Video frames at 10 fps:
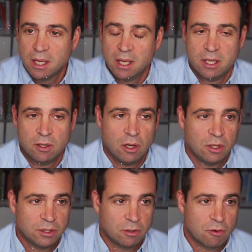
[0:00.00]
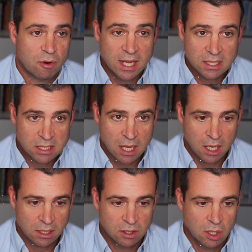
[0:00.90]
And on the right
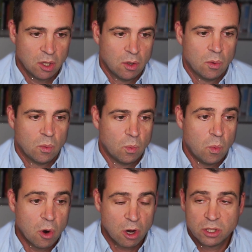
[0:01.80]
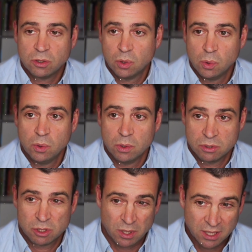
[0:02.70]
side, where to
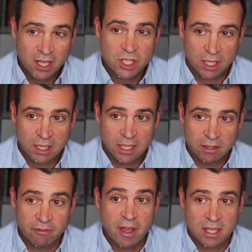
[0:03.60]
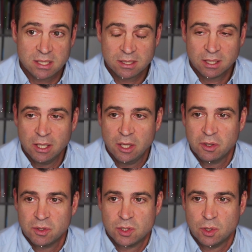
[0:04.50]
strategically invest
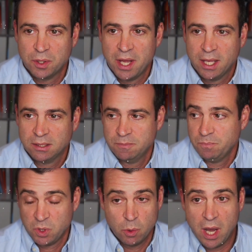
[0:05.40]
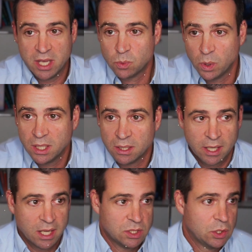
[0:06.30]
so that you guys win
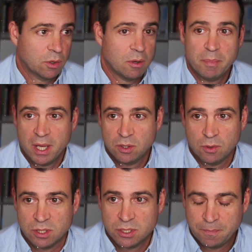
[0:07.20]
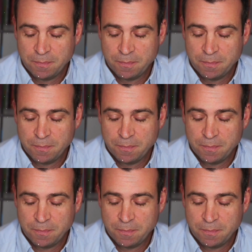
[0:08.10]
against your competitors.